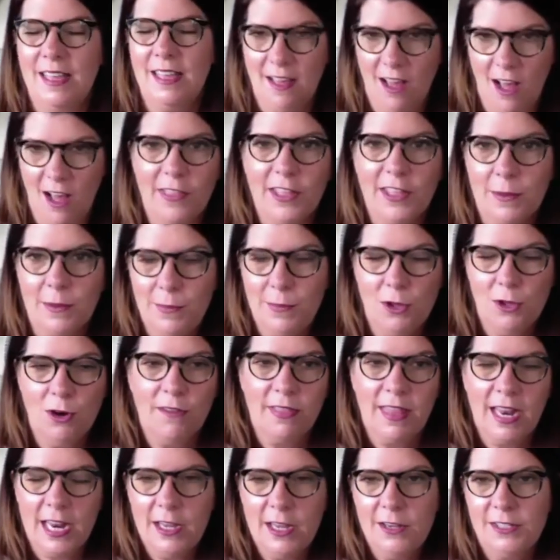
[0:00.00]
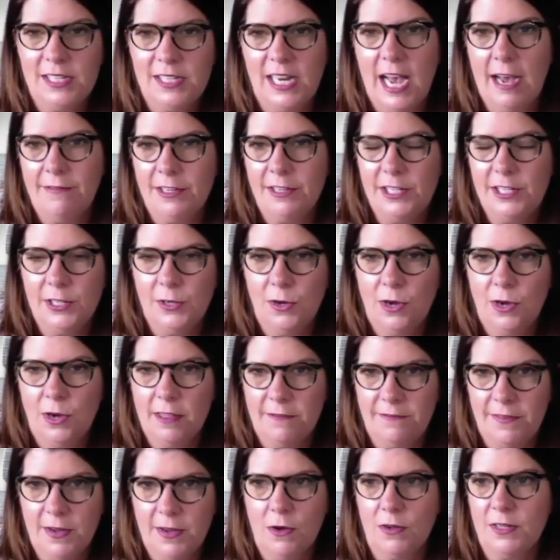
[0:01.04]
on the computer that I used to have to do on the
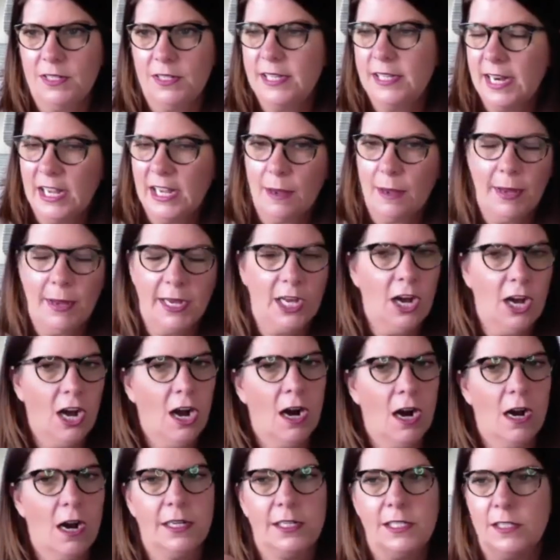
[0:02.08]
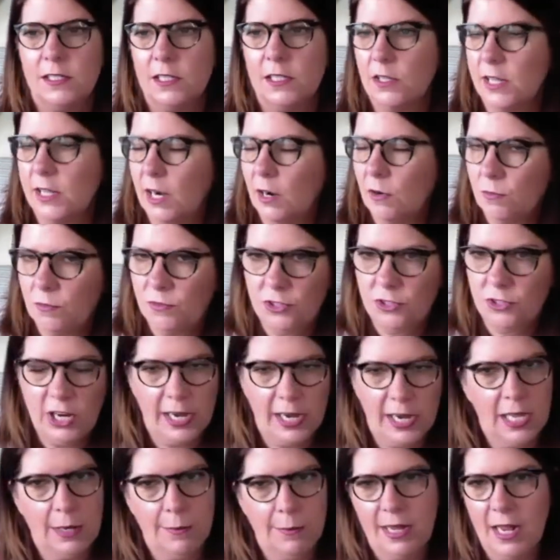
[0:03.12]
phone, setting up my cards,
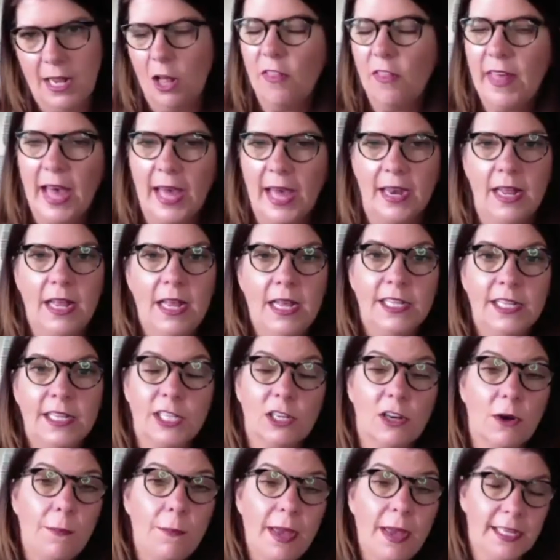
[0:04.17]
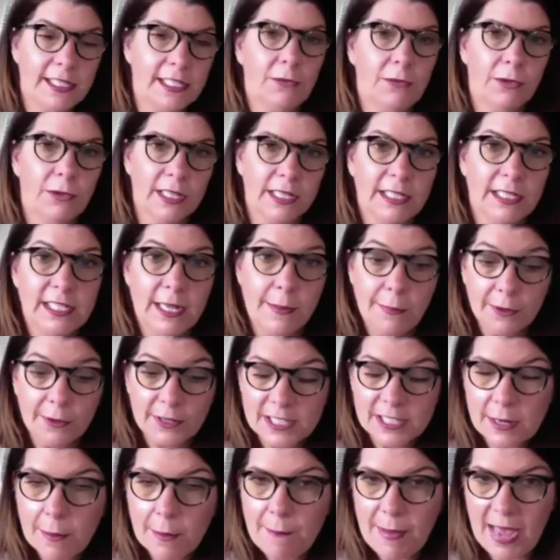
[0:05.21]
checking all that. So it makes it really simple
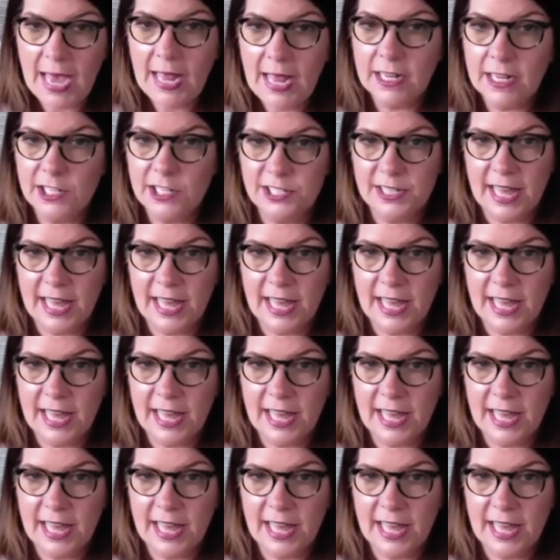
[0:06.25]
to manage